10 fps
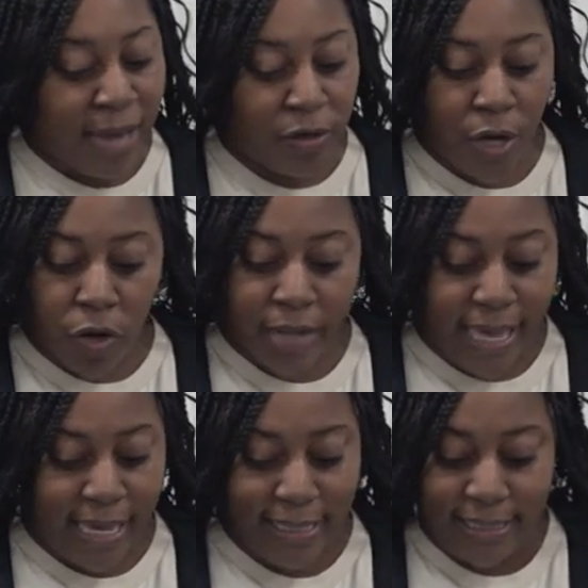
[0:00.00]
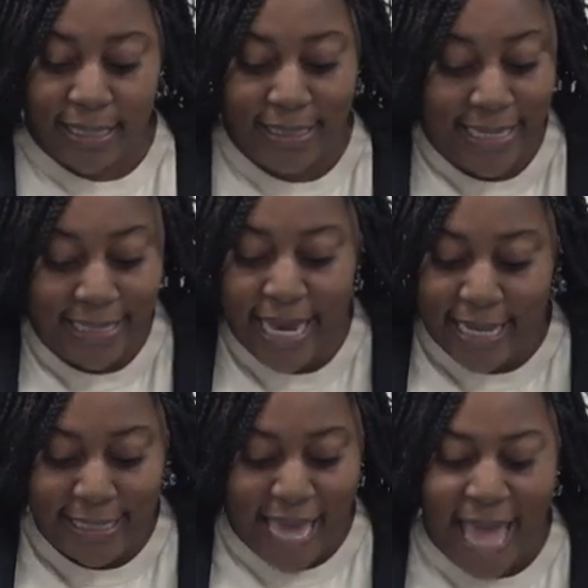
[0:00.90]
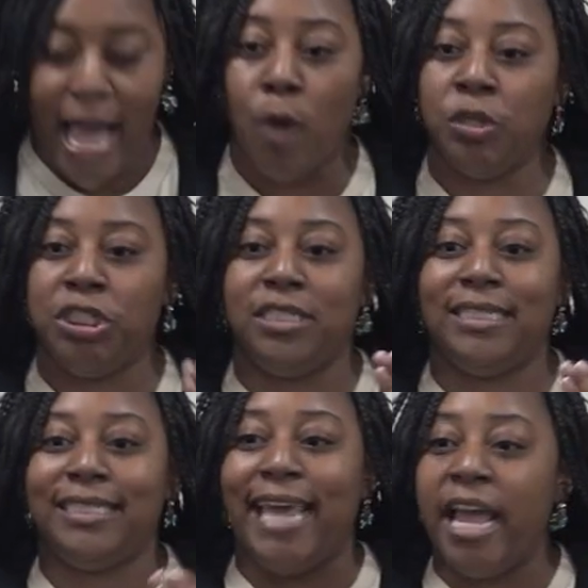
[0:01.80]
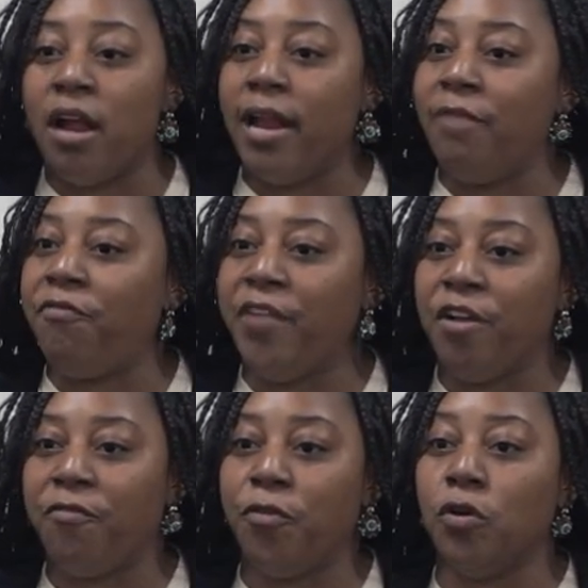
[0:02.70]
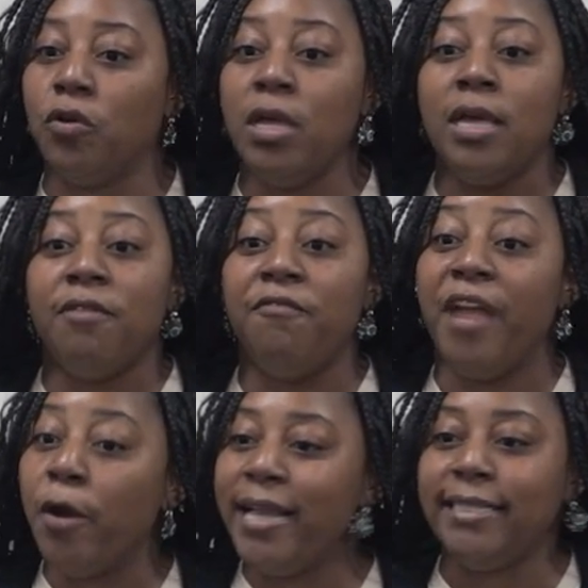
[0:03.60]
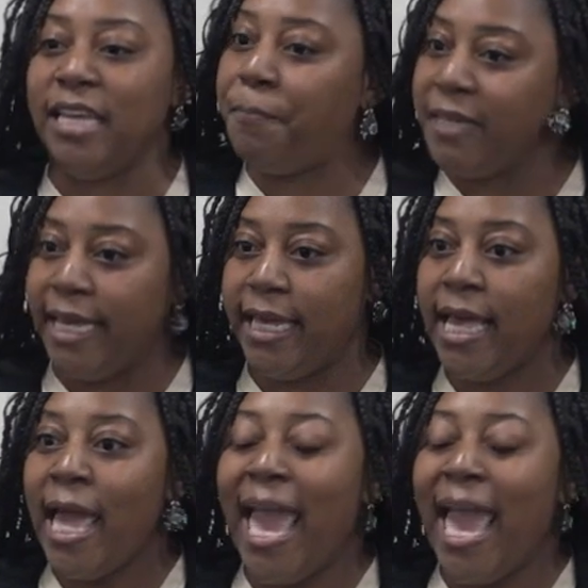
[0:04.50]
I don't know, like in a satanic attack, I was just scared and fearful very deeply.